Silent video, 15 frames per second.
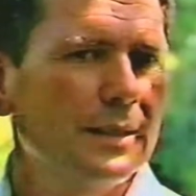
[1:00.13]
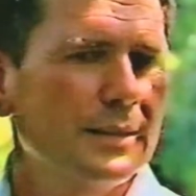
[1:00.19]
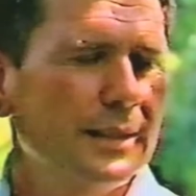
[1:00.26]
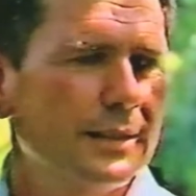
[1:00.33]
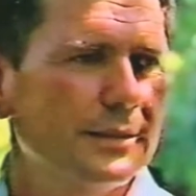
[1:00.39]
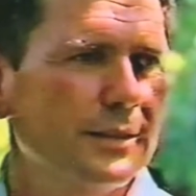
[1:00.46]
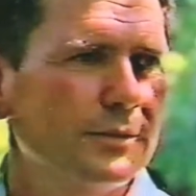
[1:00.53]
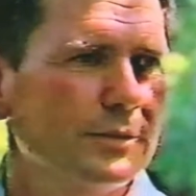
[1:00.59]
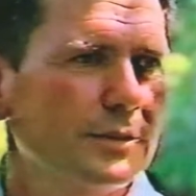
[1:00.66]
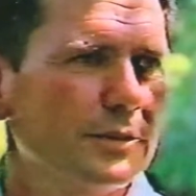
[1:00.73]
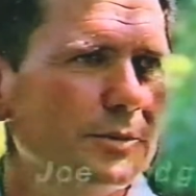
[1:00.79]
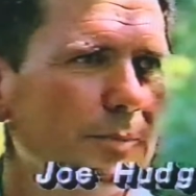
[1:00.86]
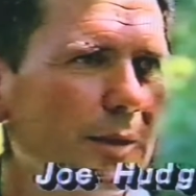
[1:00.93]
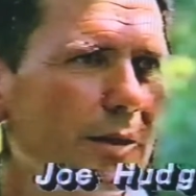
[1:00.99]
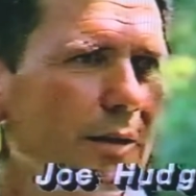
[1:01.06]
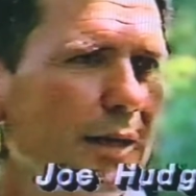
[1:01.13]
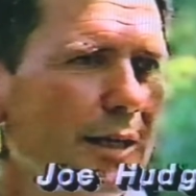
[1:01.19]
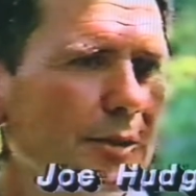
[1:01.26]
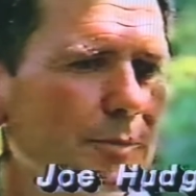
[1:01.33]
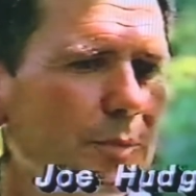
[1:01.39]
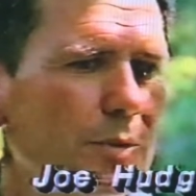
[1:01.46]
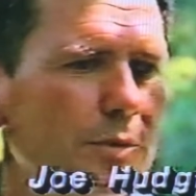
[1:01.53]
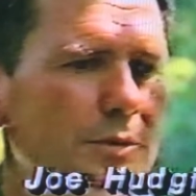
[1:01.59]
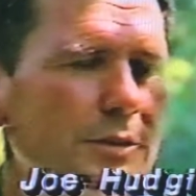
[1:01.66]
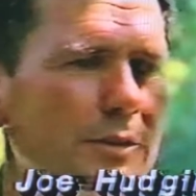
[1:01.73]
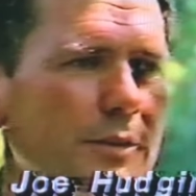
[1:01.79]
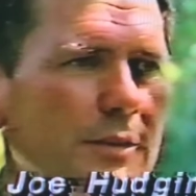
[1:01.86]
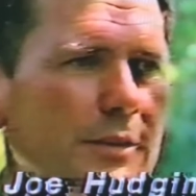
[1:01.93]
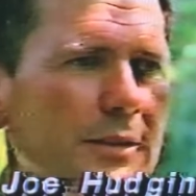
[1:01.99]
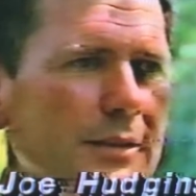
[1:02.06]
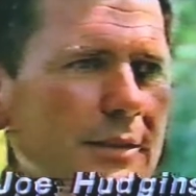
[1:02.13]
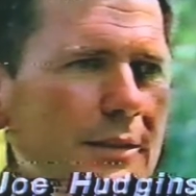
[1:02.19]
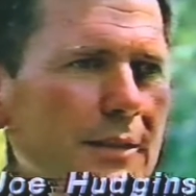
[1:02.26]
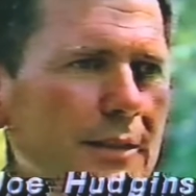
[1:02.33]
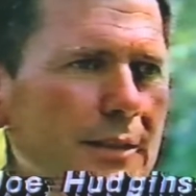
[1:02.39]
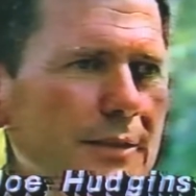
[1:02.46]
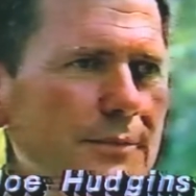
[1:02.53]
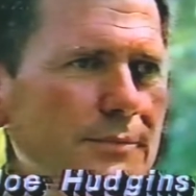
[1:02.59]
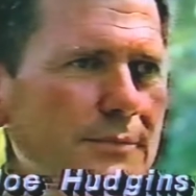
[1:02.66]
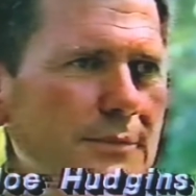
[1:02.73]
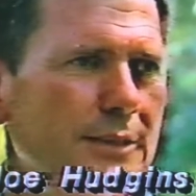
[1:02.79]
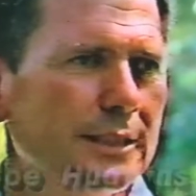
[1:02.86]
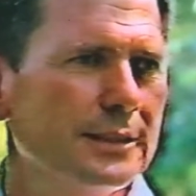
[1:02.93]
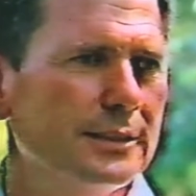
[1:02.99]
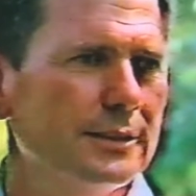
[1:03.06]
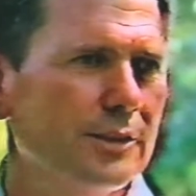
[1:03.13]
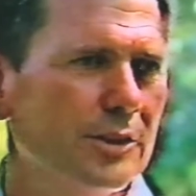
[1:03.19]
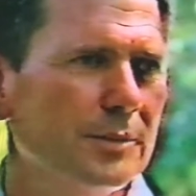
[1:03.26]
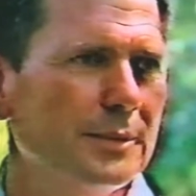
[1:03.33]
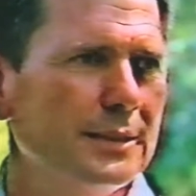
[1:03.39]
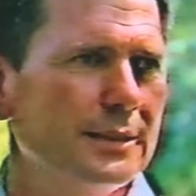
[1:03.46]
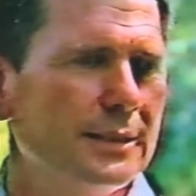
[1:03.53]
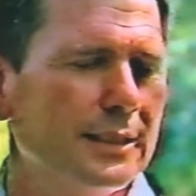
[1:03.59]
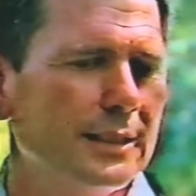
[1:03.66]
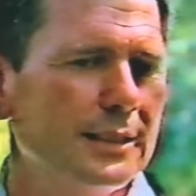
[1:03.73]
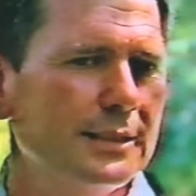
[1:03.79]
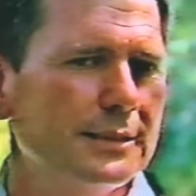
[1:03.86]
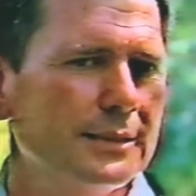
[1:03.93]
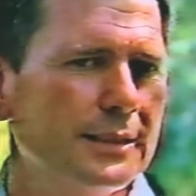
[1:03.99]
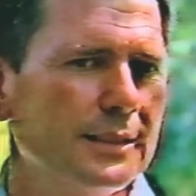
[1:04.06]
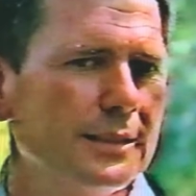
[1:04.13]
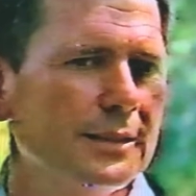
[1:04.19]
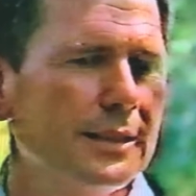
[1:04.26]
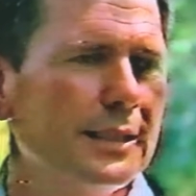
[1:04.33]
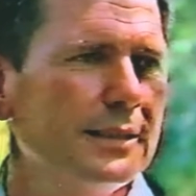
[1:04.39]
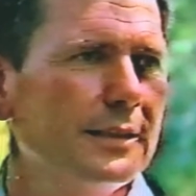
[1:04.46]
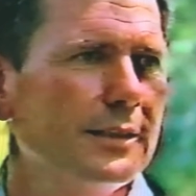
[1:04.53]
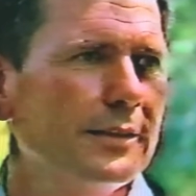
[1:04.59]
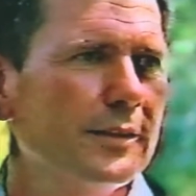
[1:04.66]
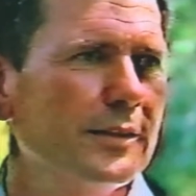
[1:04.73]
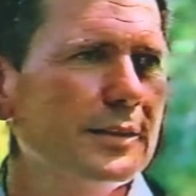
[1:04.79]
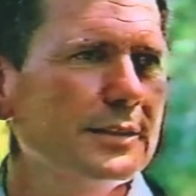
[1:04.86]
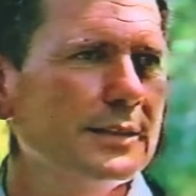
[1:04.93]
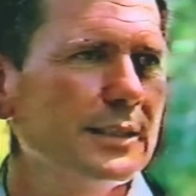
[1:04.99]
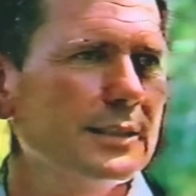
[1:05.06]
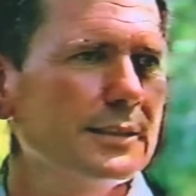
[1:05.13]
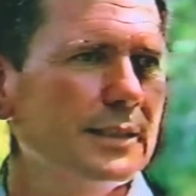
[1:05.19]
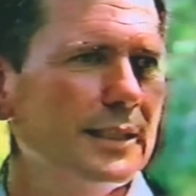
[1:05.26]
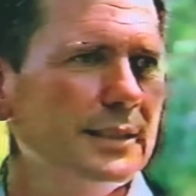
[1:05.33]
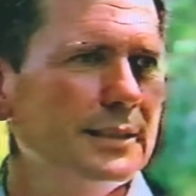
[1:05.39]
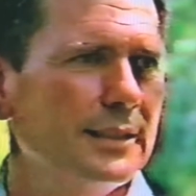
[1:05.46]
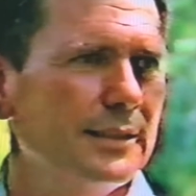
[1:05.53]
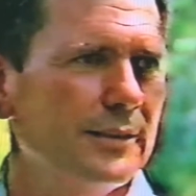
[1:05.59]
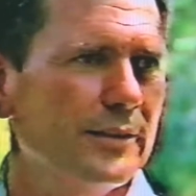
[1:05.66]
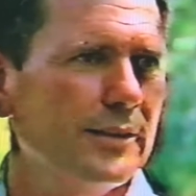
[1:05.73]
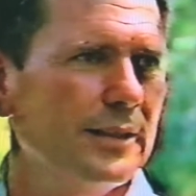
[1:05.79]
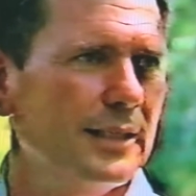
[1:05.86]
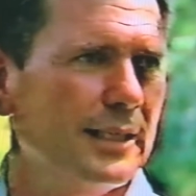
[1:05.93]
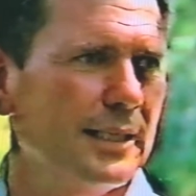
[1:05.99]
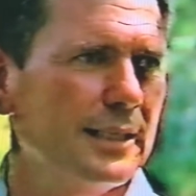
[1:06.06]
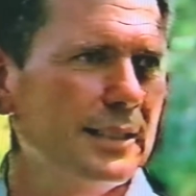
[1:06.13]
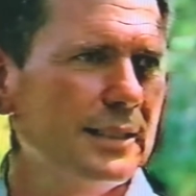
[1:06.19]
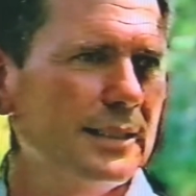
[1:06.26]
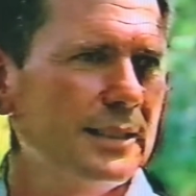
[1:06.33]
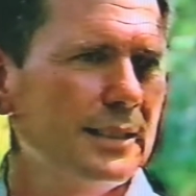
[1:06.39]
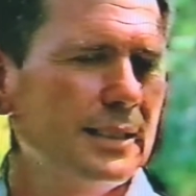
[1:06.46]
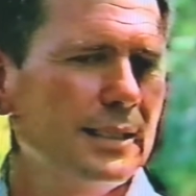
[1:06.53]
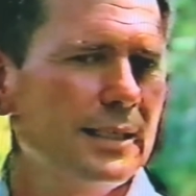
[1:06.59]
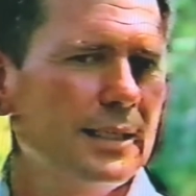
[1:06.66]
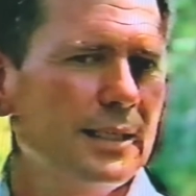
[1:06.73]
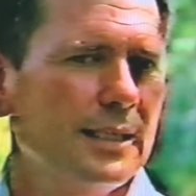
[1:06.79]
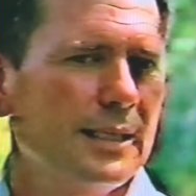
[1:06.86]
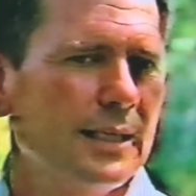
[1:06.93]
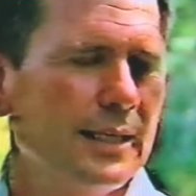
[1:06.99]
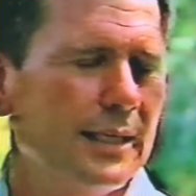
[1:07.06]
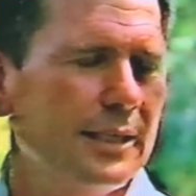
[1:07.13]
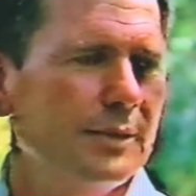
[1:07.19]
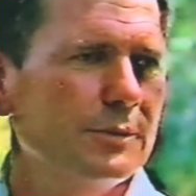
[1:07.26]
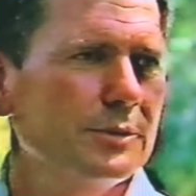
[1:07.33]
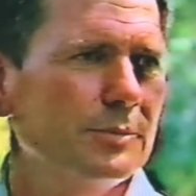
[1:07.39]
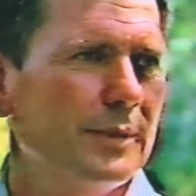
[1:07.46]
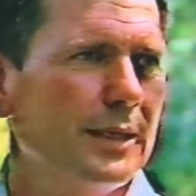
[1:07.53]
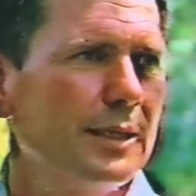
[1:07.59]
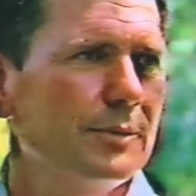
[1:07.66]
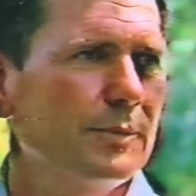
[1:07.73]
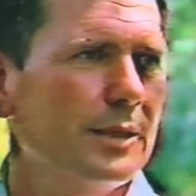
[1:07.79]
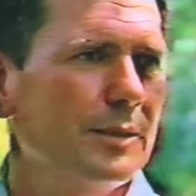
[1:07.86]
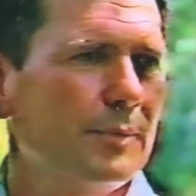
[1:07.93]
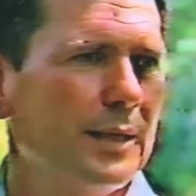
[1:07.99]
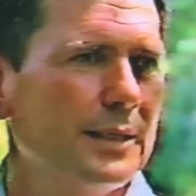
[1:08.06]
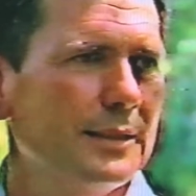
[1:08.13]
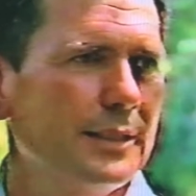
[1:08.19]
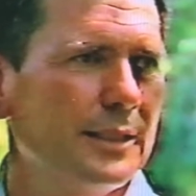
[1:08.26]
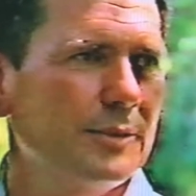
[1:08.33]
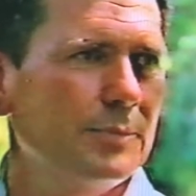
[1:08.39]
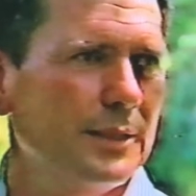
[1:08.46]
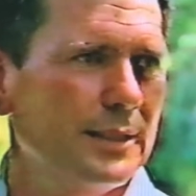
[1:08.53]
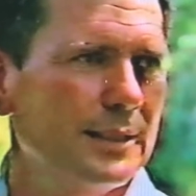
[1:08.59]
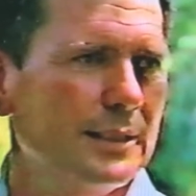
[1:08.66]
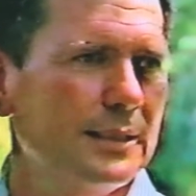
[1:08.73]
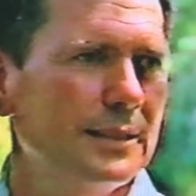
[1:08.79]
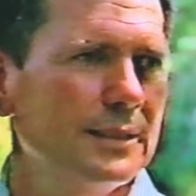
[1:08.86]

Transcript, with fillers: Yes, it was a small outpost during the uh, Texas Army days in uh, 1836 to 1839. And it was manned by about 10 men.